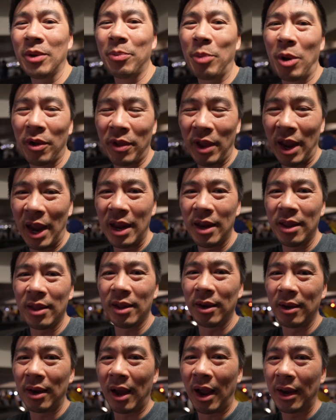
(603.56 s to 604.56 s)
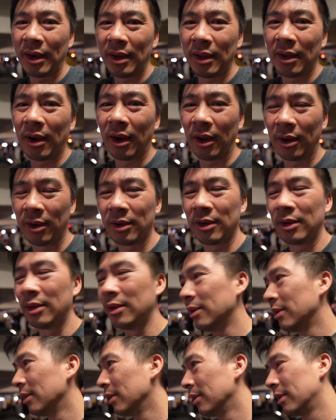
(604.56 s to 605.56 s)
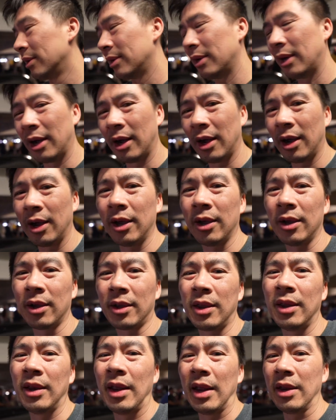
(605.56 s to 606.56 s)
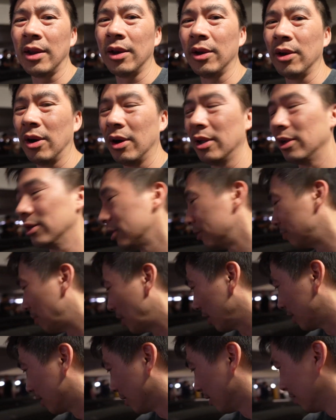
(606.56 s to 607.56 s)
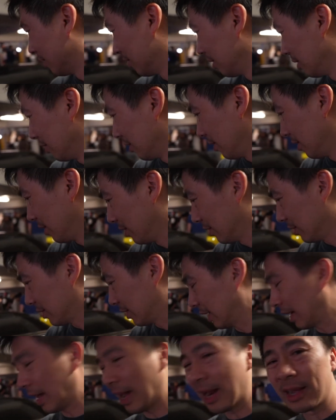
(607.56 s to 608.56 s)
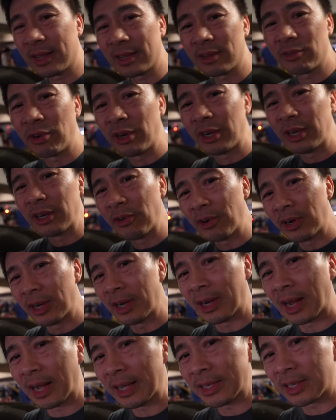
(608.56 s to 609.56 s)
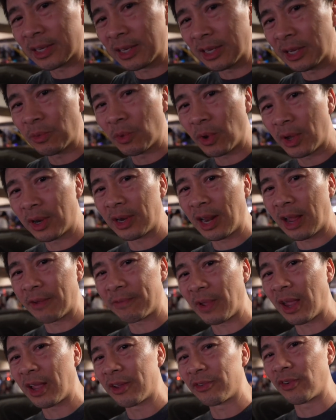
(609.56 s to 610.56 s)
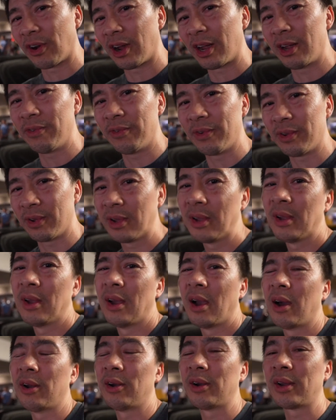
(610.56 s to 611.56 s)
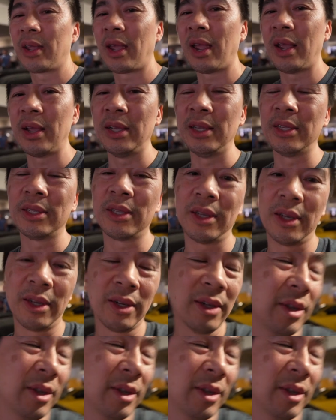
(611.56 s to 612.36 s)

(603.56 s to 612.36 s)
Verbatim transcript: about eighty to ninety, a hundred uh, Canadian dollars. But they got a really, really nice clean one, left-hand drive, one hundred K easily.